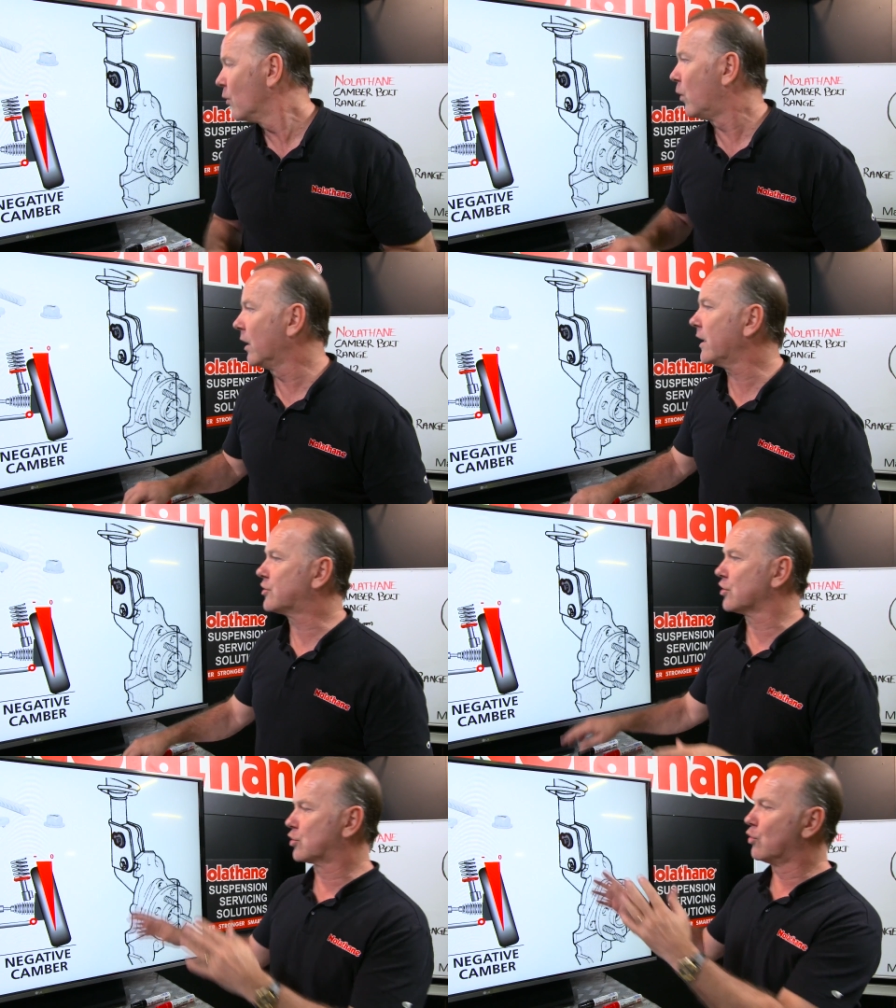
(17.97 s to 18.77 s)
Well,
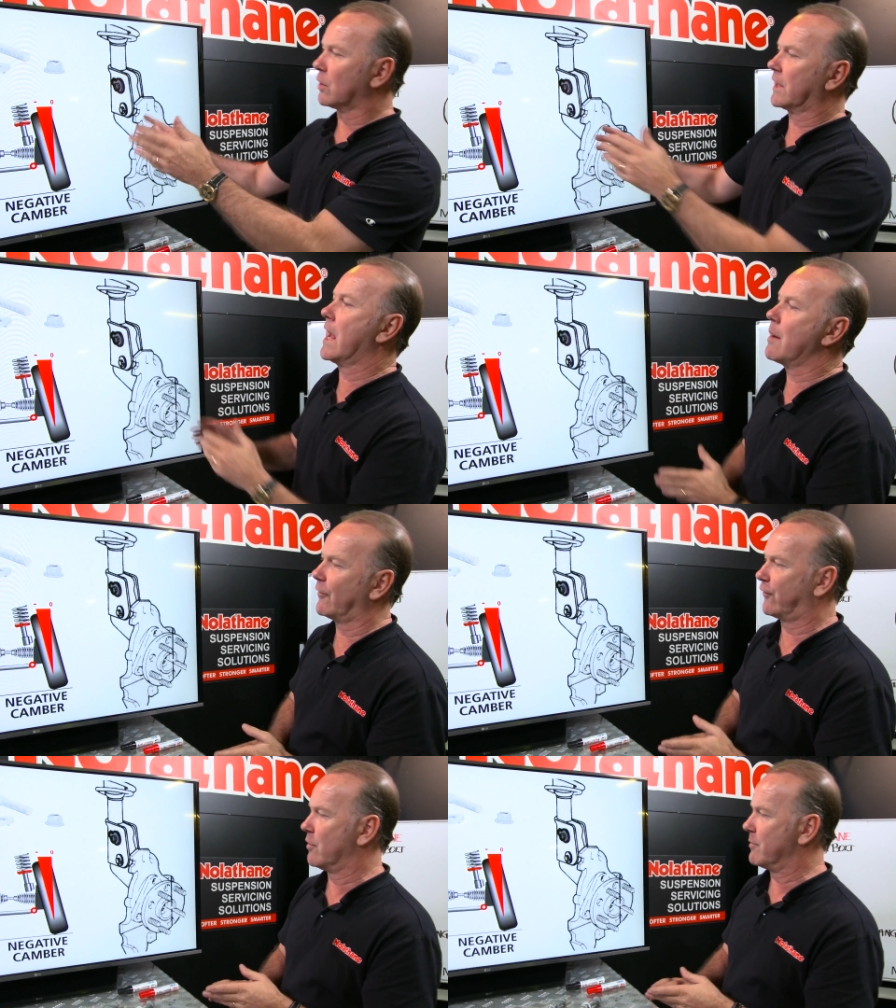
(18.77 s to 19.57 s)
let's just talk
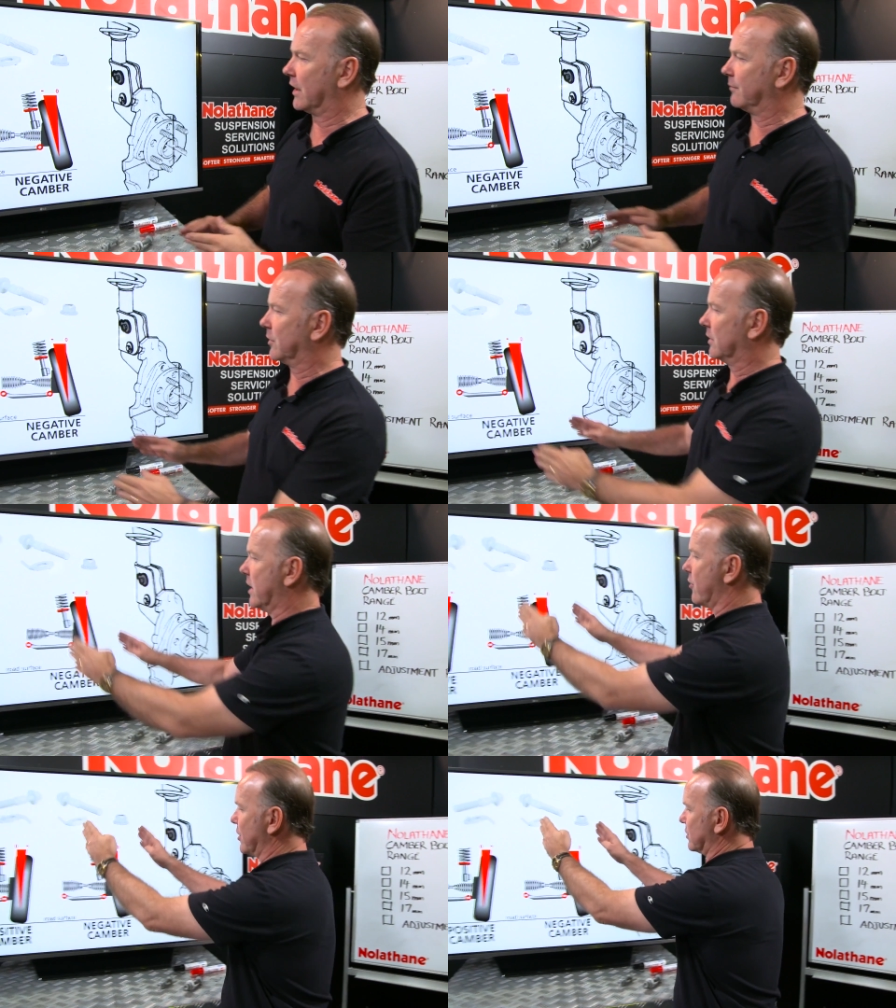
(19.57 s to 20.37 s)
camber for a minute.
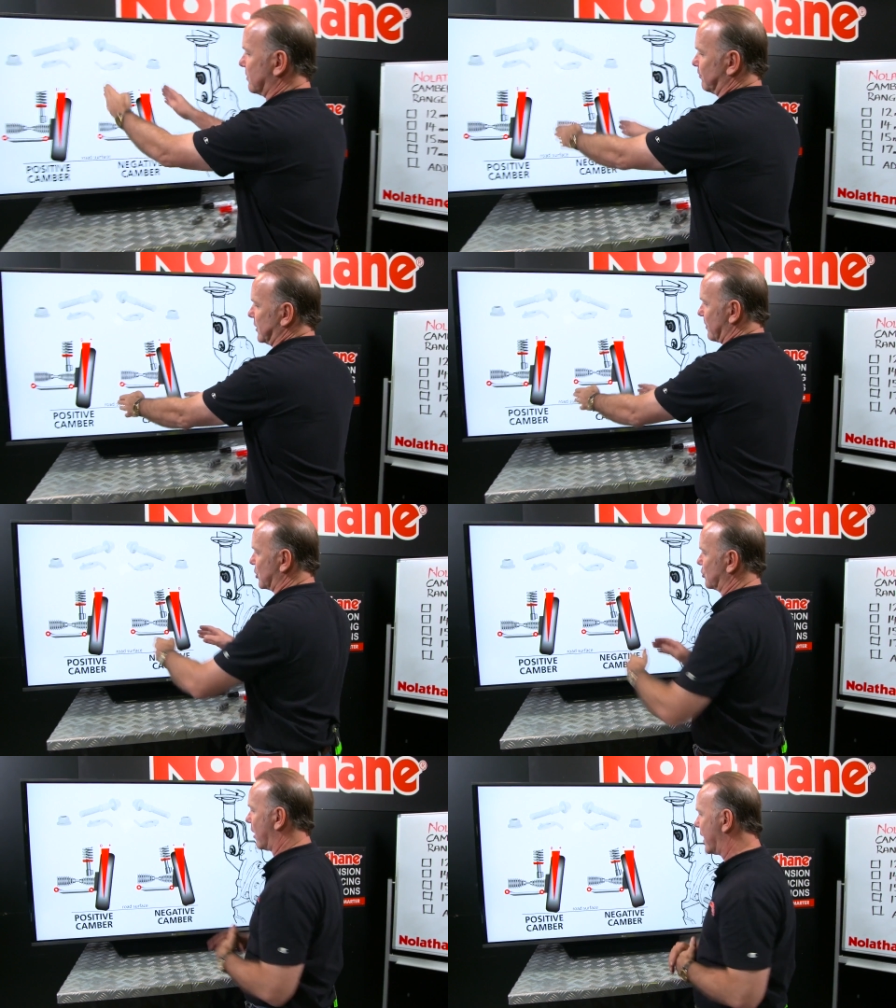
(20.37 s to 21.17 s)
Here it is
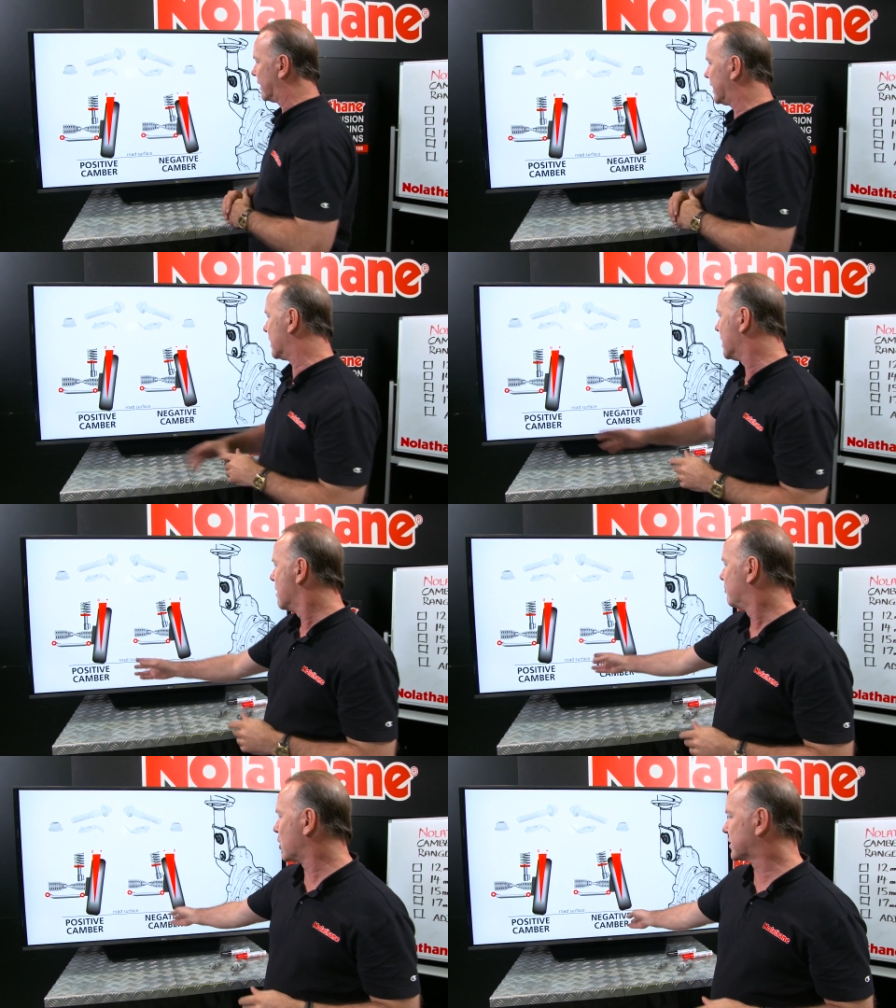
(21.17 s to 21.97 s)
demonstrated here,
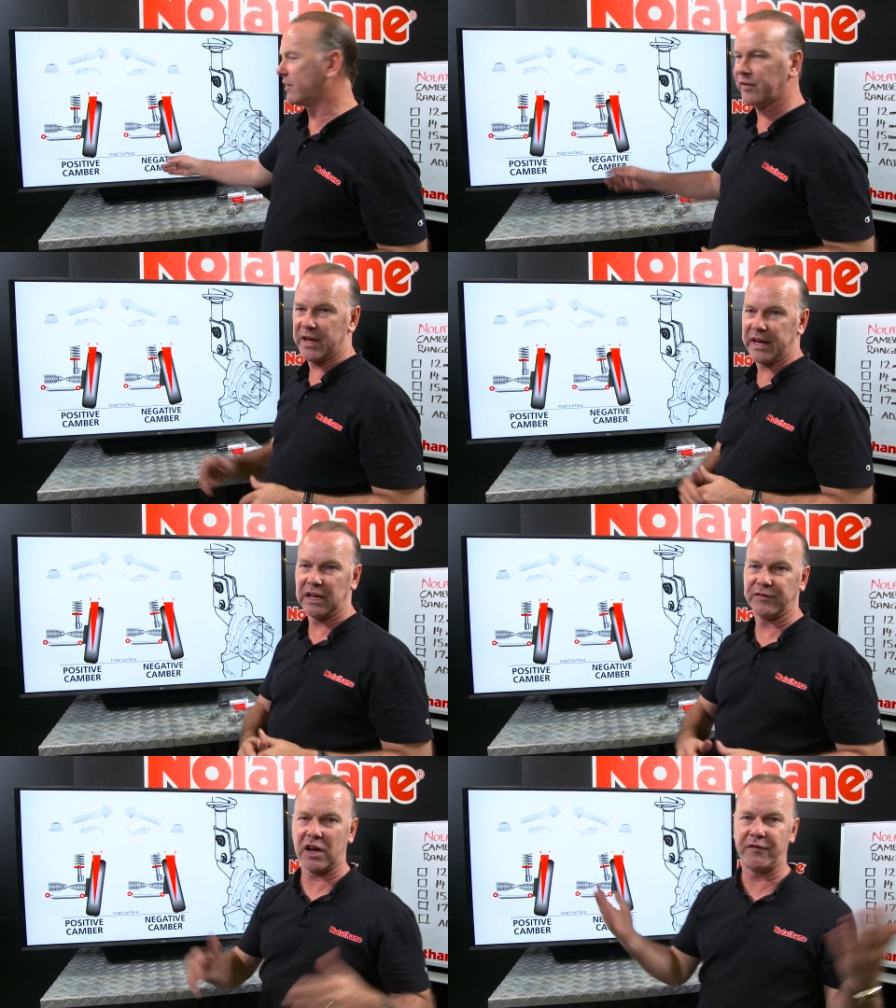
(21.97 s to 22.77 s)
positive and
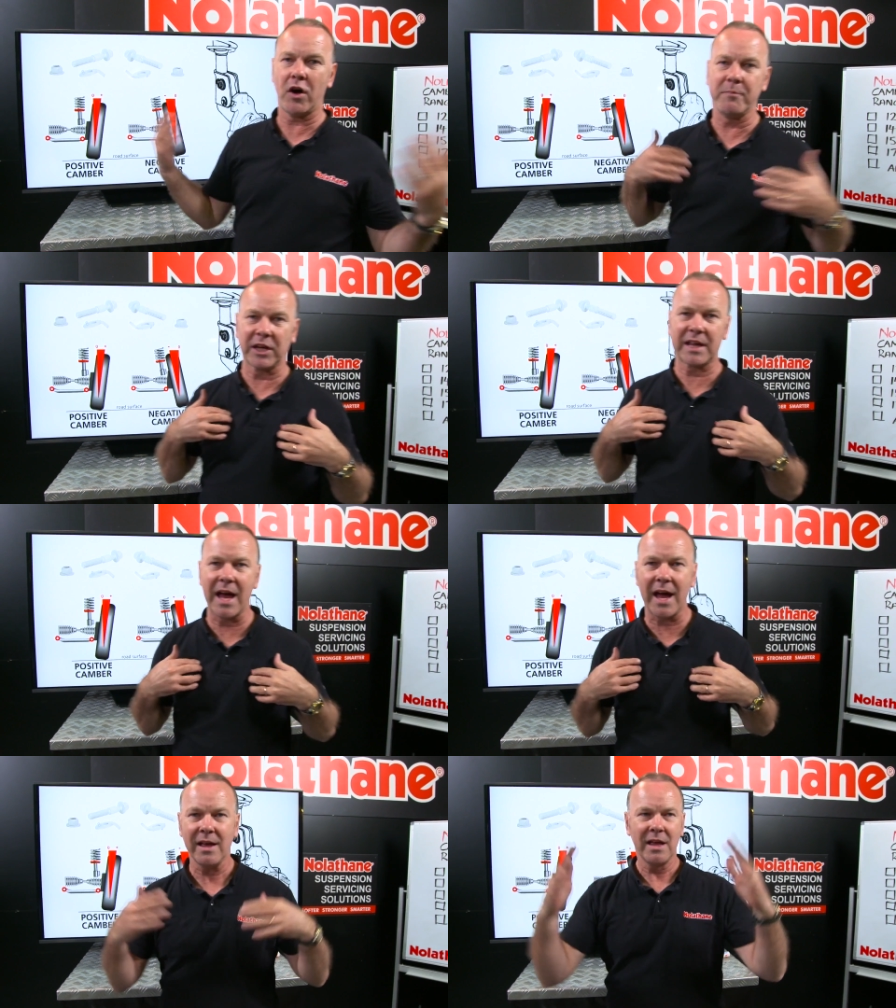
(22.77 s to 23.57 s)
negative. So if I'm the
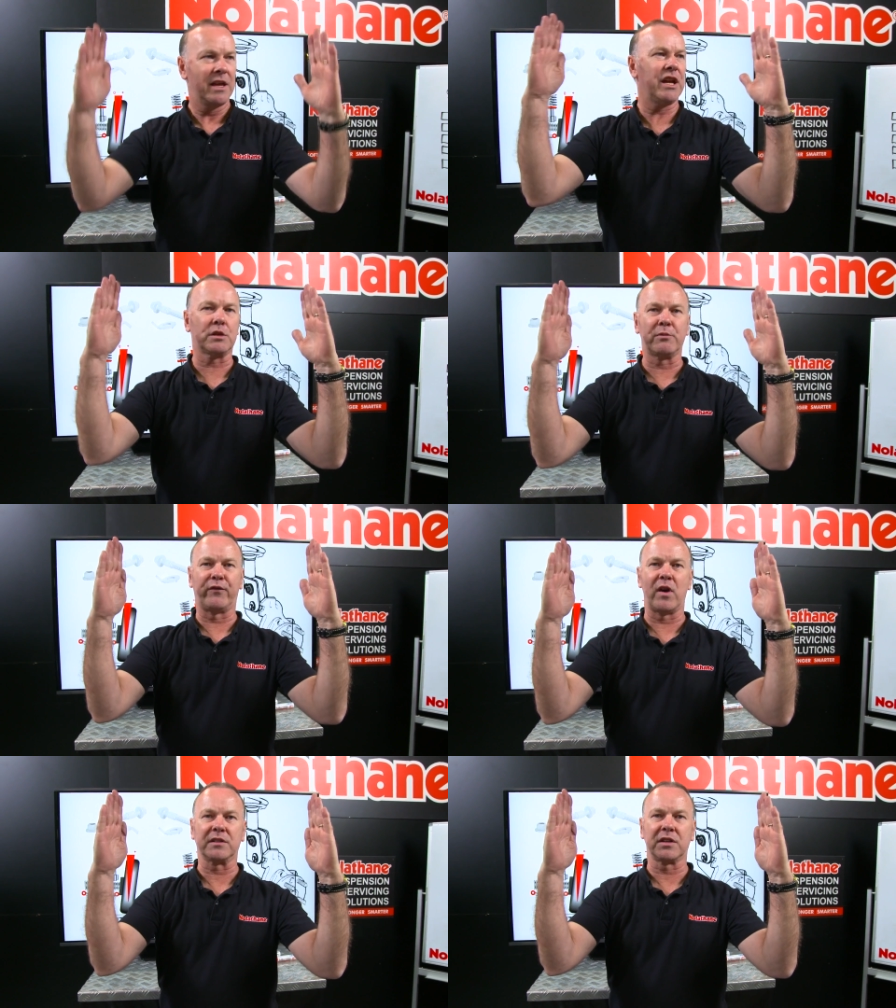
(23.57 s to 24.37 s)
car, here's my
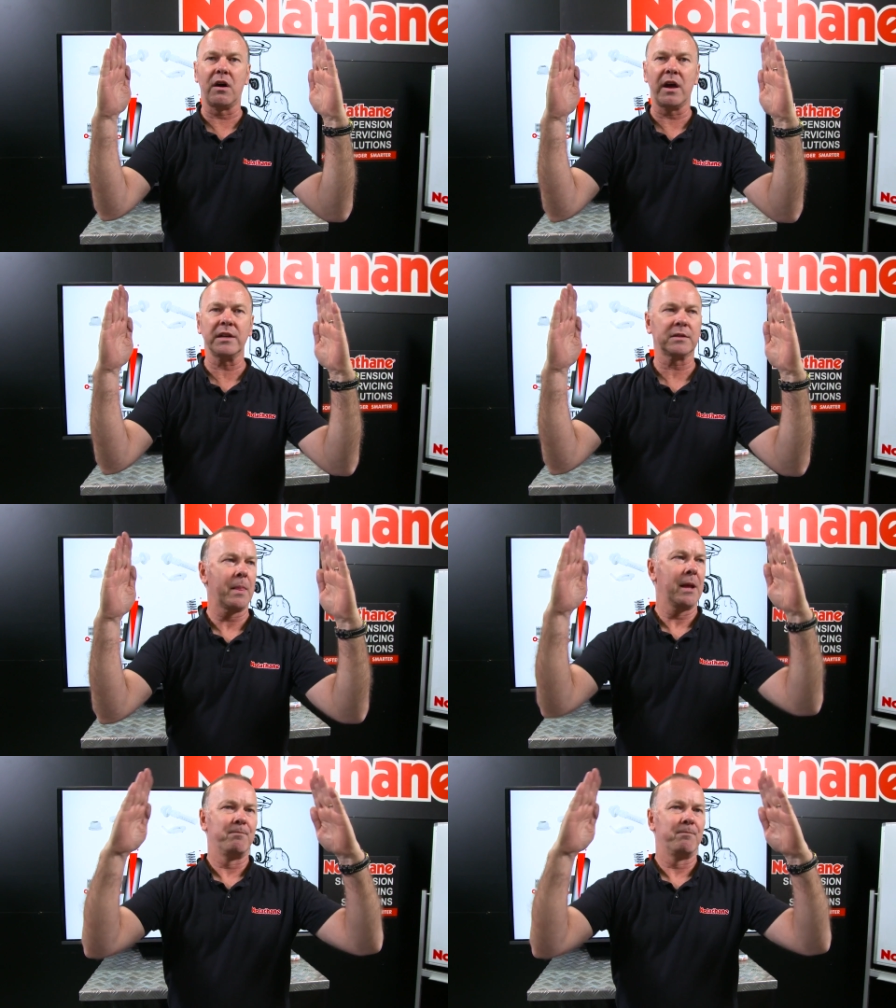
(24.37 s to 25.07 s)
front tyres,